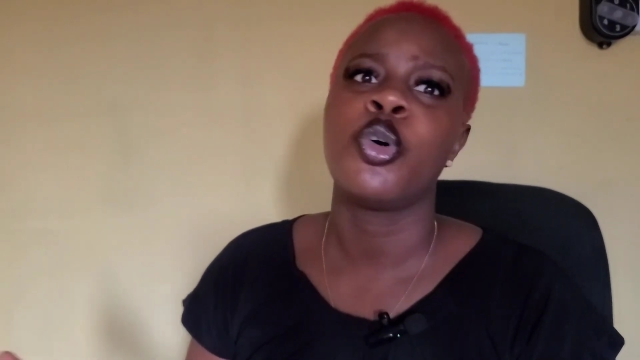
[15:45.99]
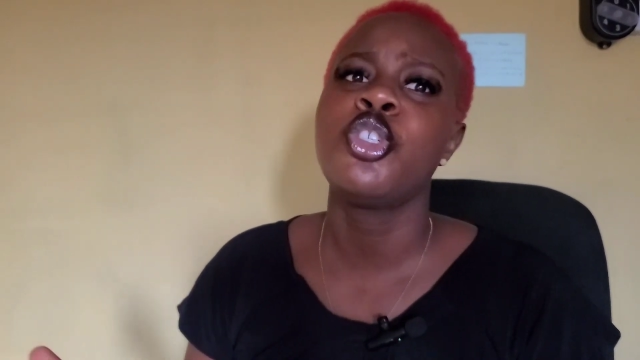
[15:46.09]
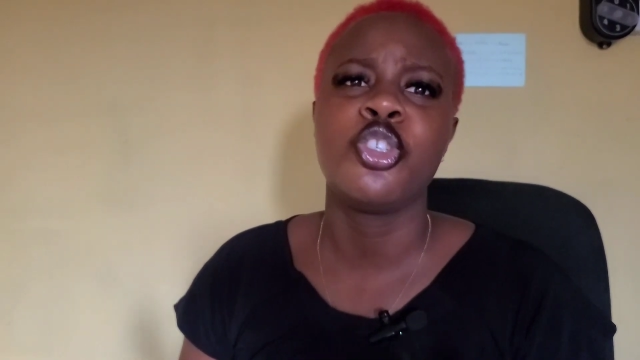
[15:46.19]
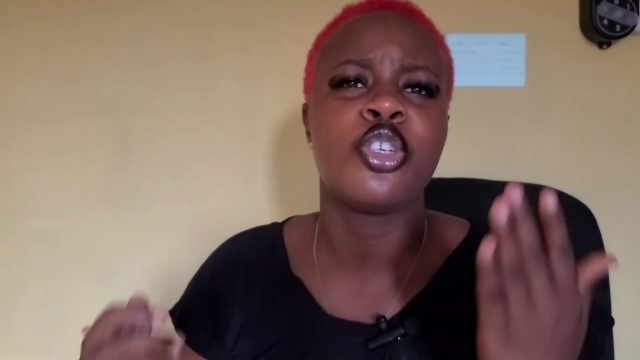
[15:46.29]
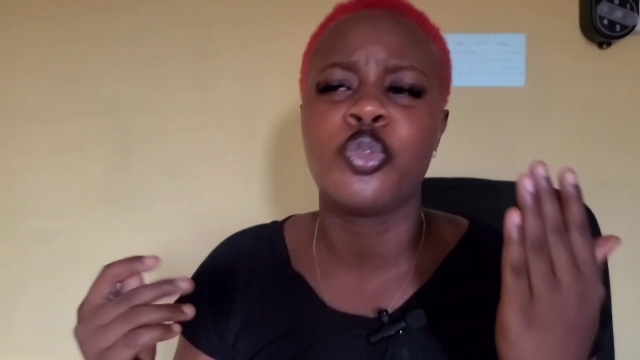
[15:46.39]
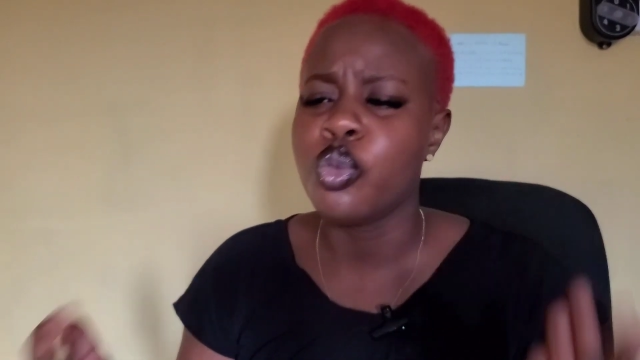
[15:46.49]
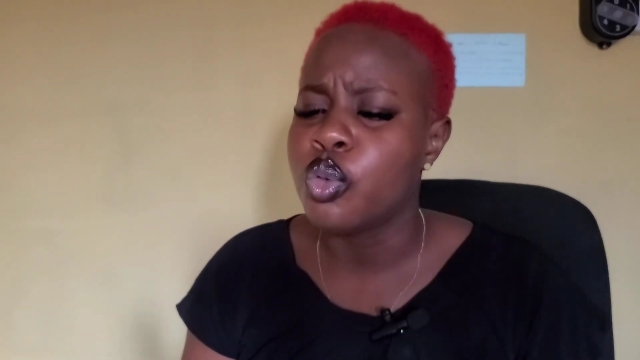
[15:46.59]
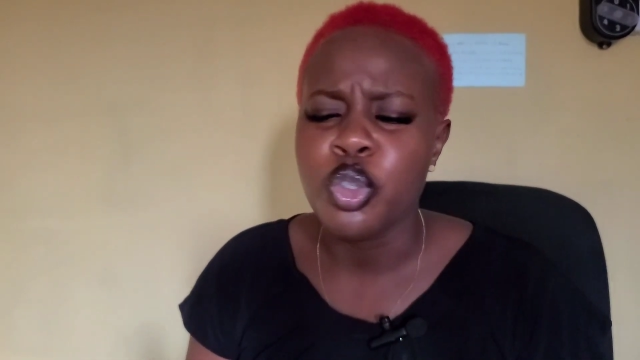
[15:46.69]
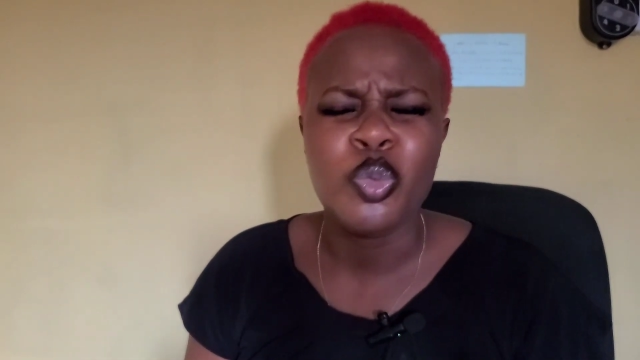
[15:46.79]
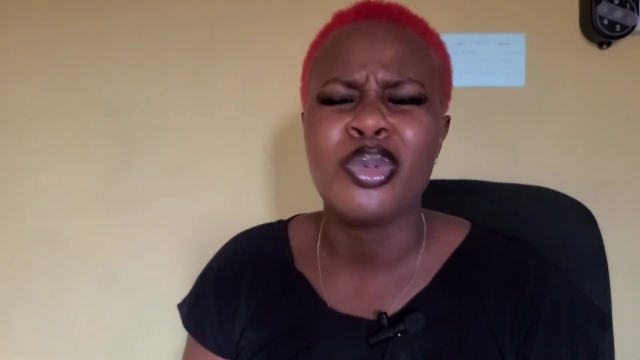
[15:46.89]
Once you just
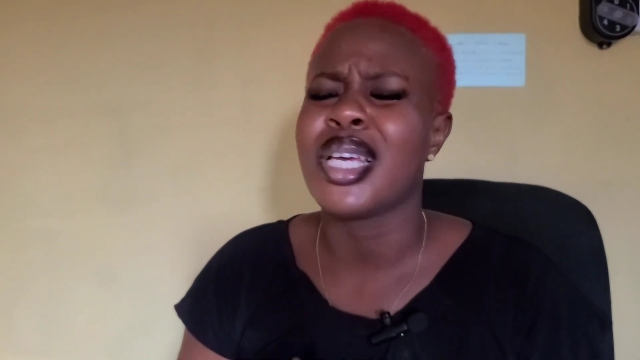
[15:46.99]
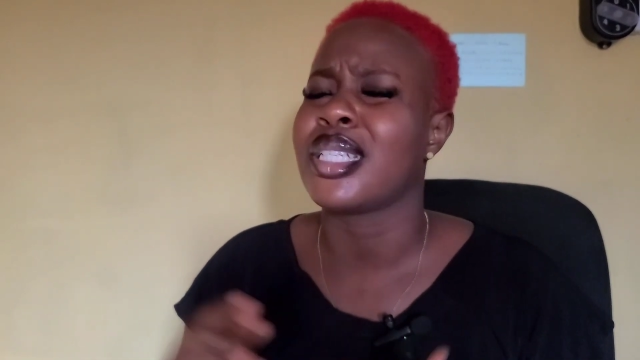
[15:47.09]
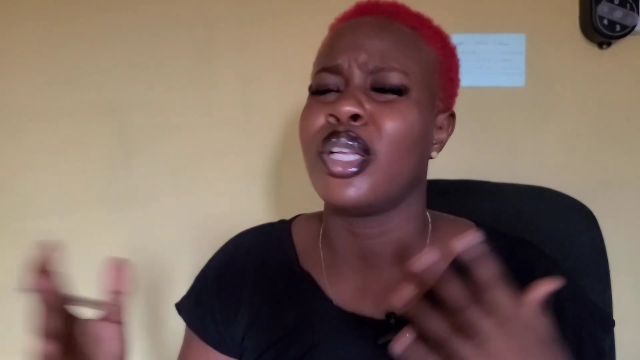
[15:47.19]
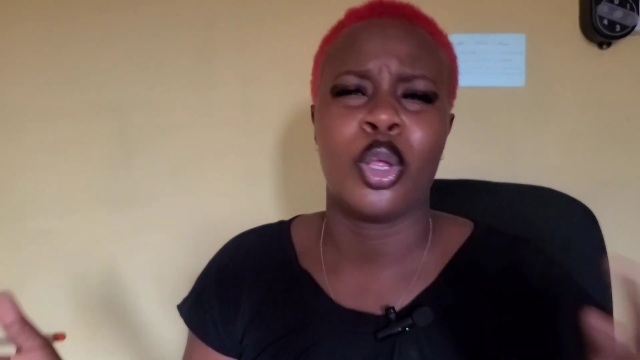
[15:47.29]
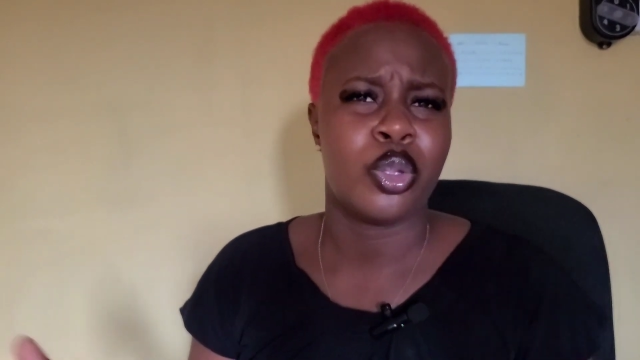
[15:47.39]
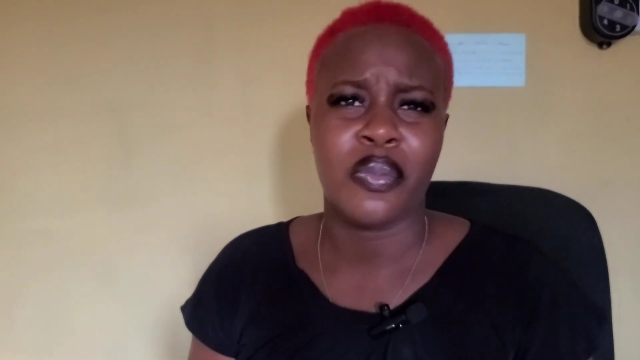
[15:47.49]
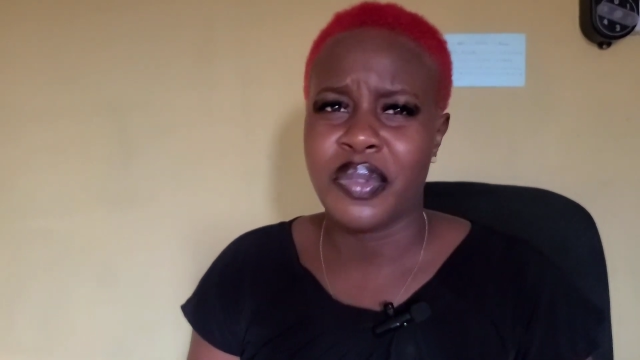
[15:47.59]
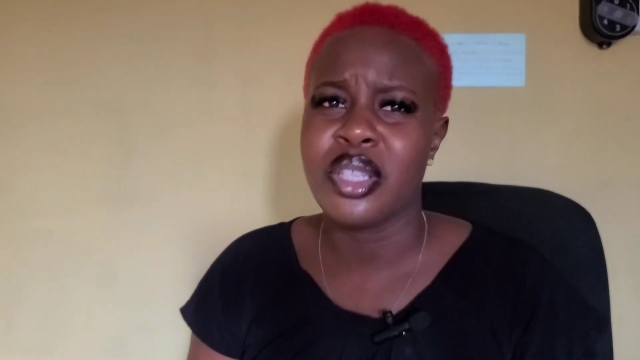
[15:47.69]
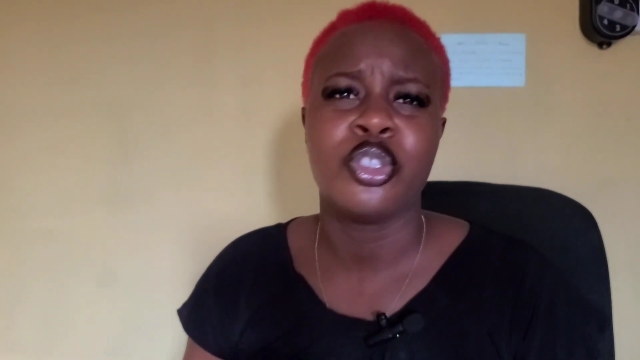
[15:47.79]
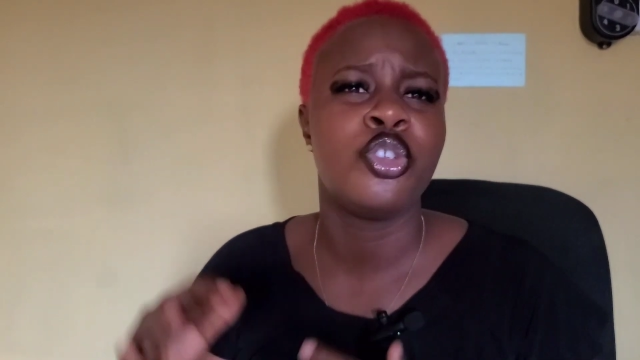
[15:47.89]
Google, you get a lot of
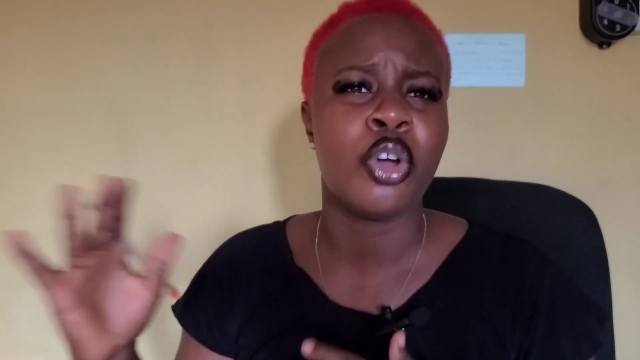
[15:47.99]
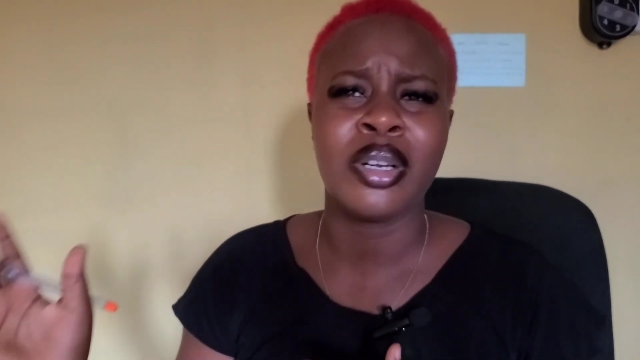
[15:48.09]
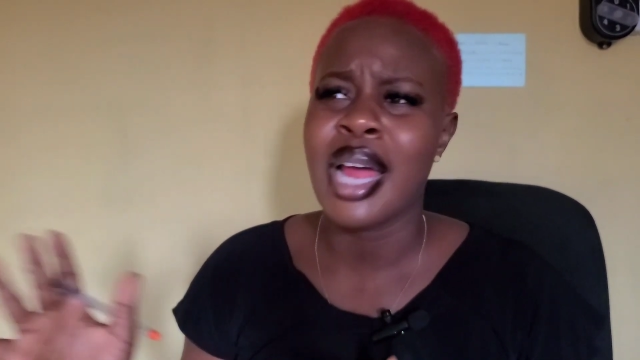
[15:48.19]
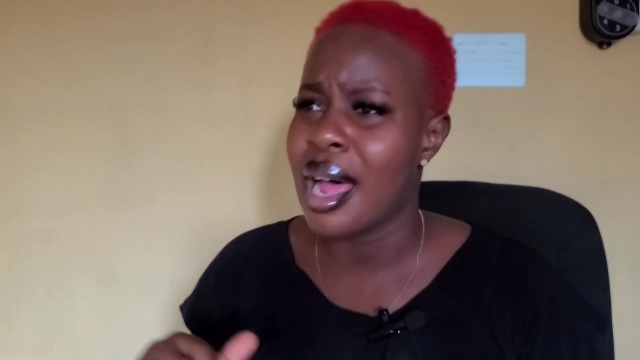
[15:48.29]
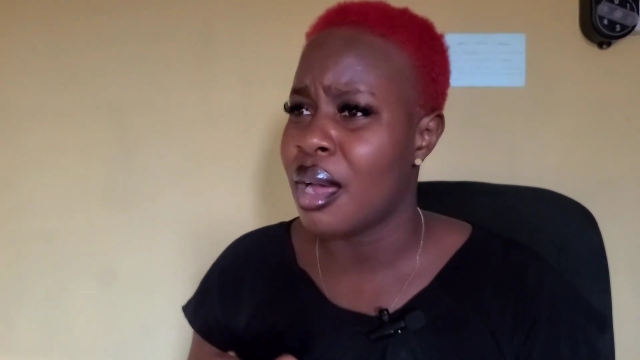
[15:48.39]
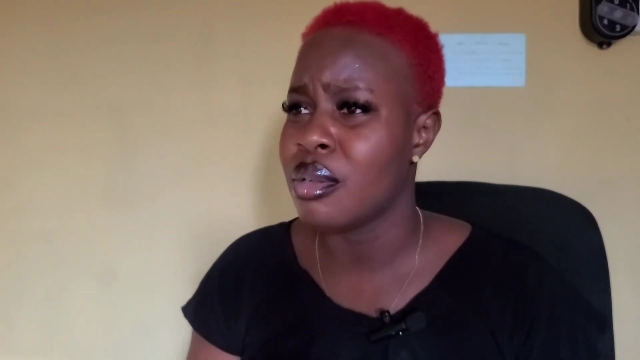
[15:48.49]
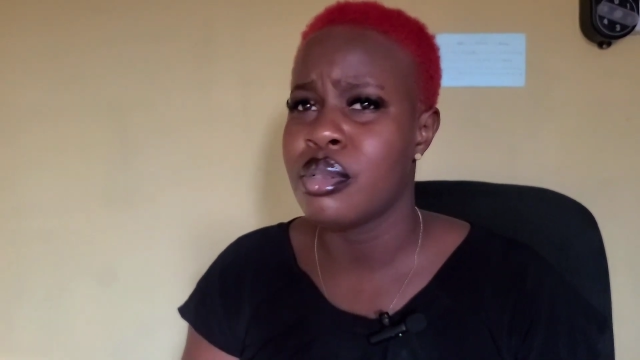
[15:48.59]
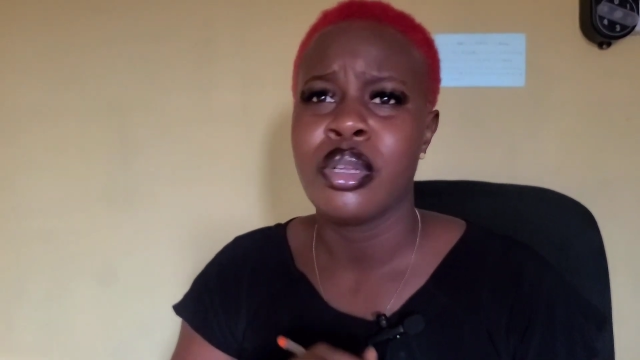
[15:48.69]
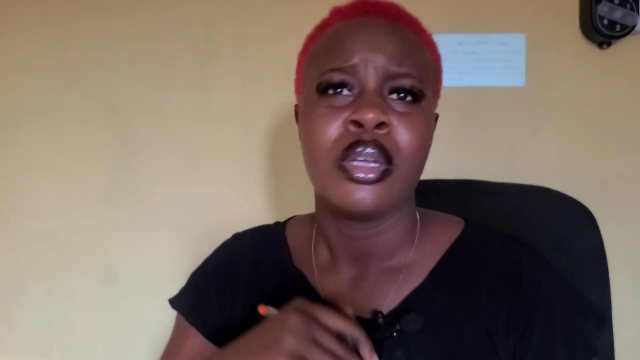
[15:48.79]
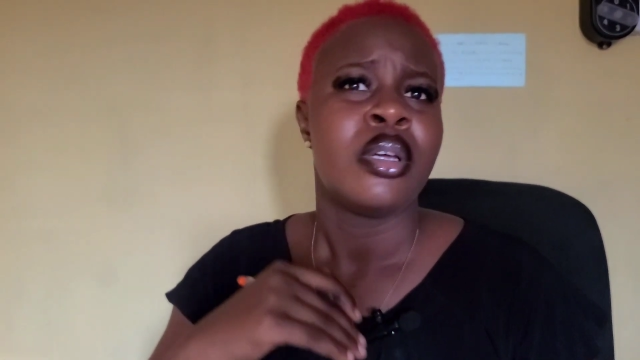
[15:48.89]
things,
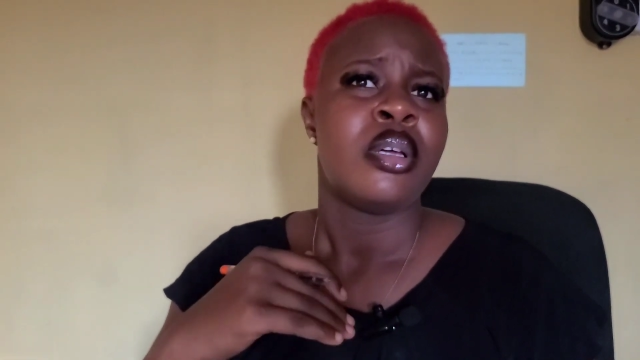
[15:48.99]
journals,